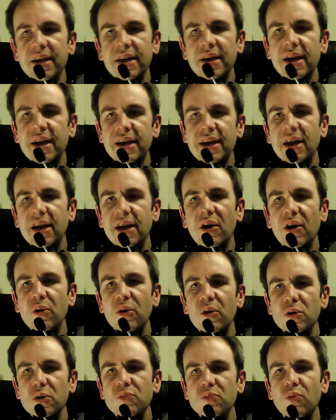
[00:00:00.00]
I don't know,
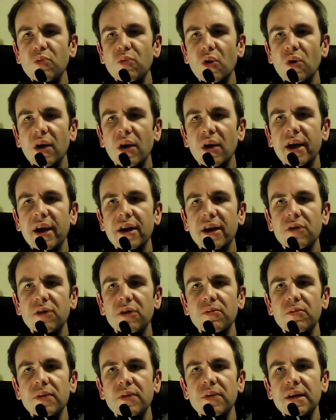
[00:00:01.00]
it was more like
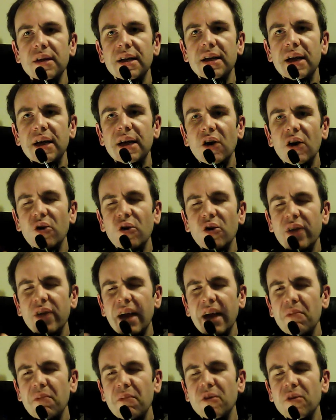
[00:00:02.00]
the
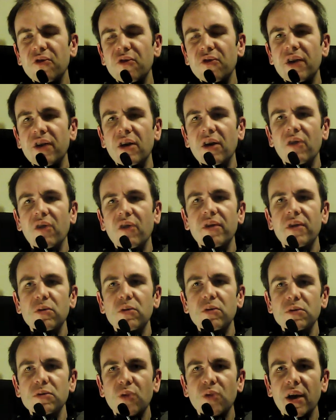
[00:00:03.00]
atmosphere of it
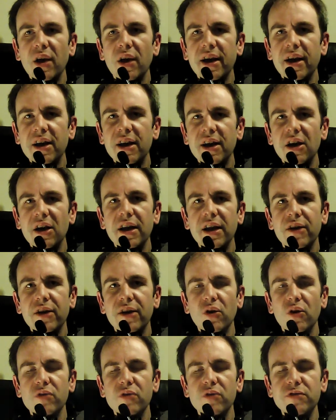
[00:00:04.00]
was more like an early
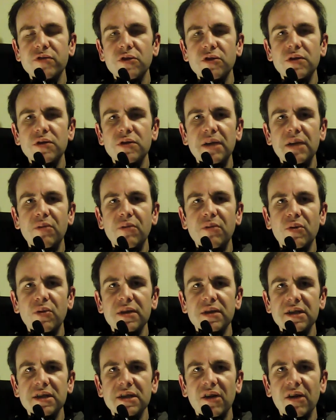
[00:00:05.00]
Call of Duty but
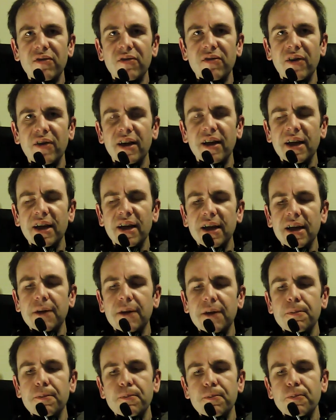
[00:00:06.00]
with sci-fi,
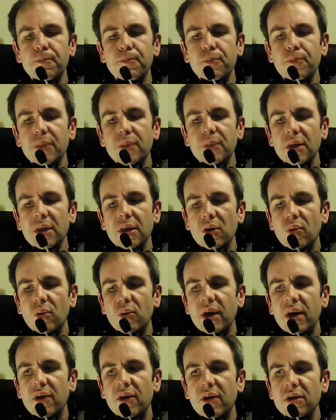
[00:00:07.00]

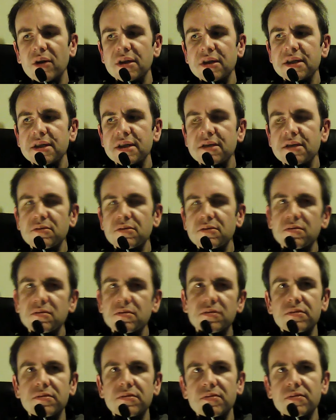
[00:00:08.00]
whereas,
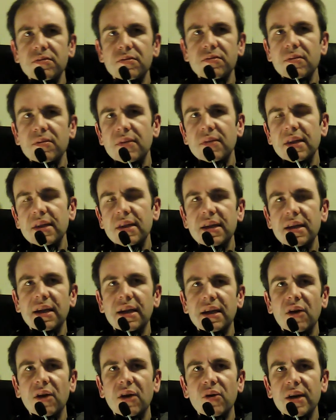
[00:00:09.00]
you
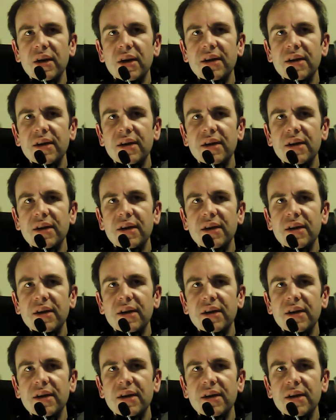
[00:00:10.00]
know,